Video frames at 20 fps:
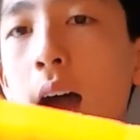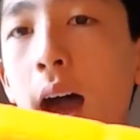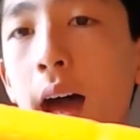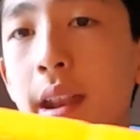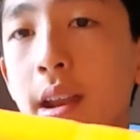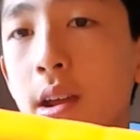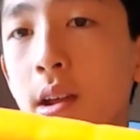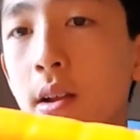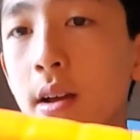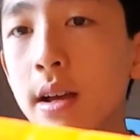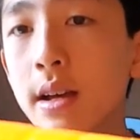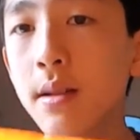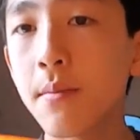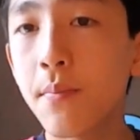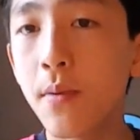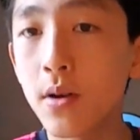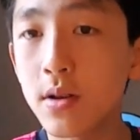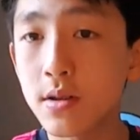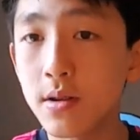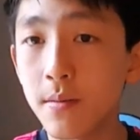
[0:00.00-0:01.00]
and then you look at the
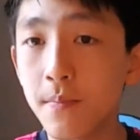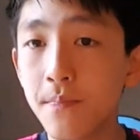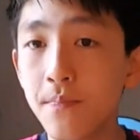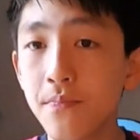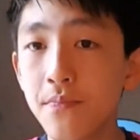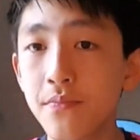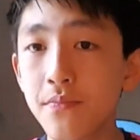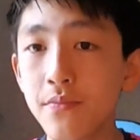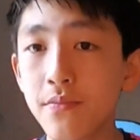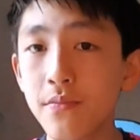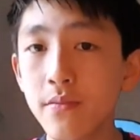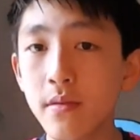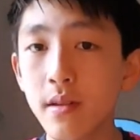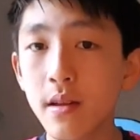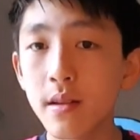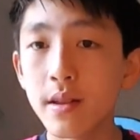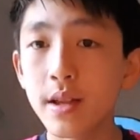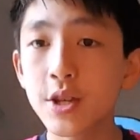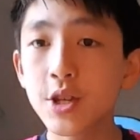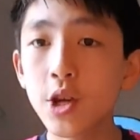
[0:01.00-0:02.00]
bottom,
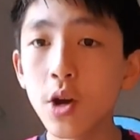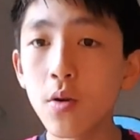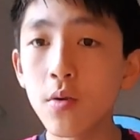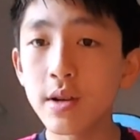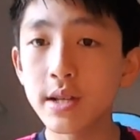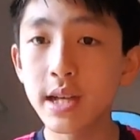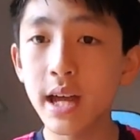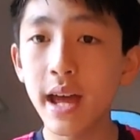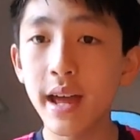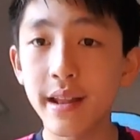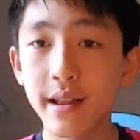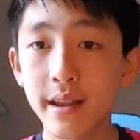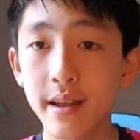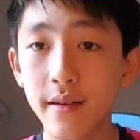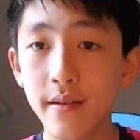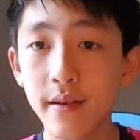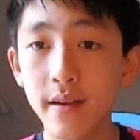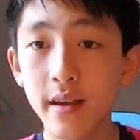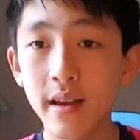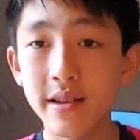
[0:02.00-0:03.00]
the Duora 10
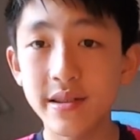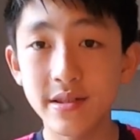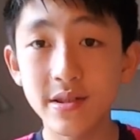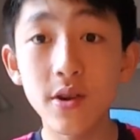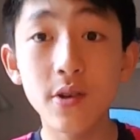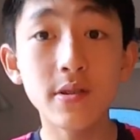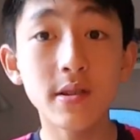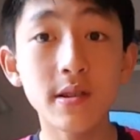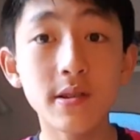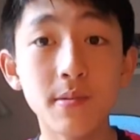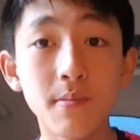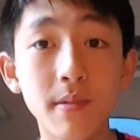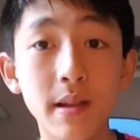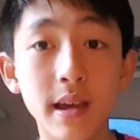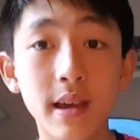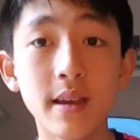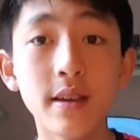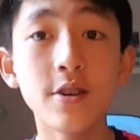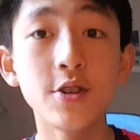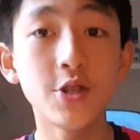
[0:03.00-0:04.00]
is
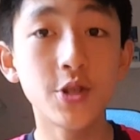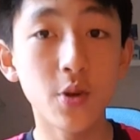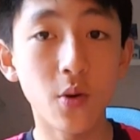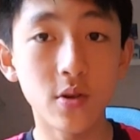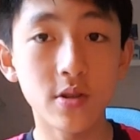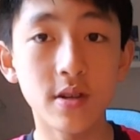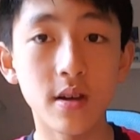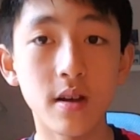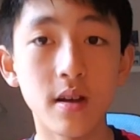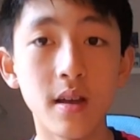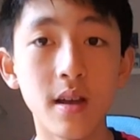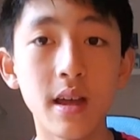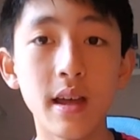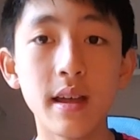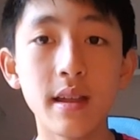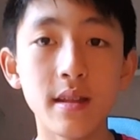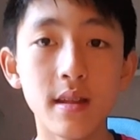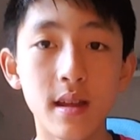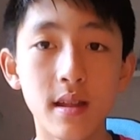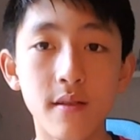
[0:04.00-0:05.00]
noticeably shorter
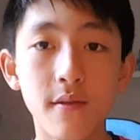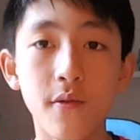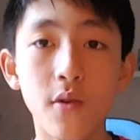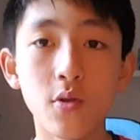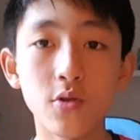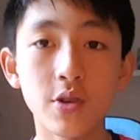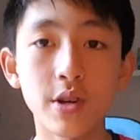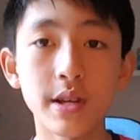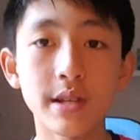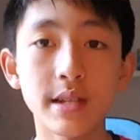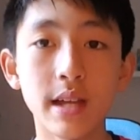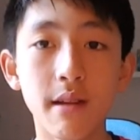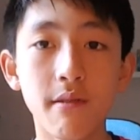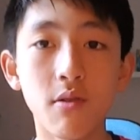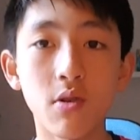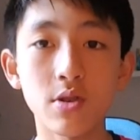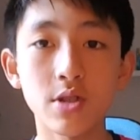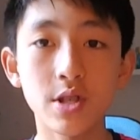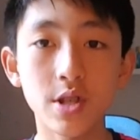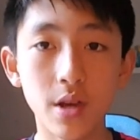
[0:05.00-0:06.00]
than the Voltric Z
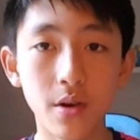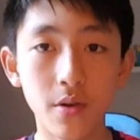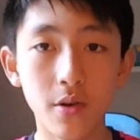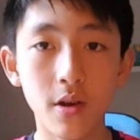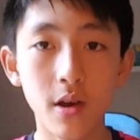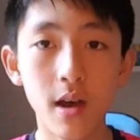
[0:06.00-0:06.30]
Force 2.